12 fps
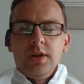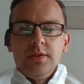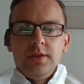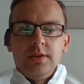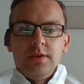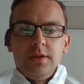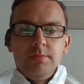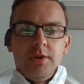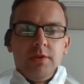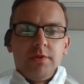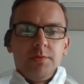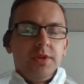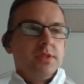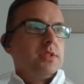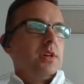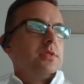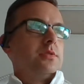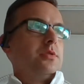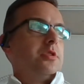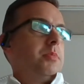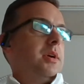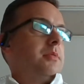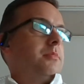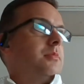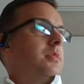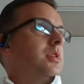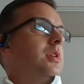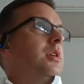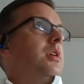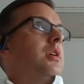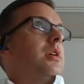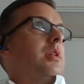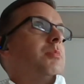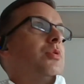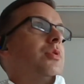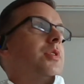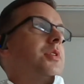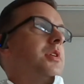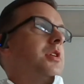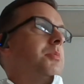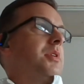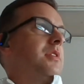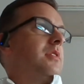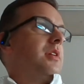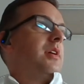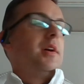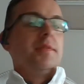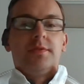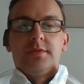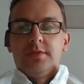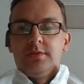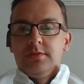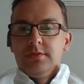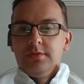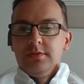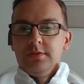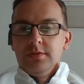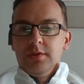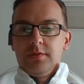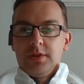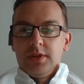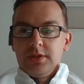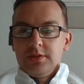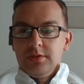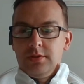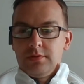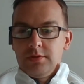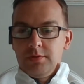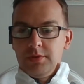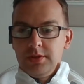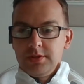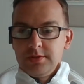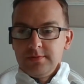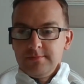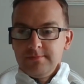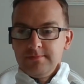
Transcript: And then um, hopefully we can start to talk about a little more honey coming into the hives over the next two, three weeks.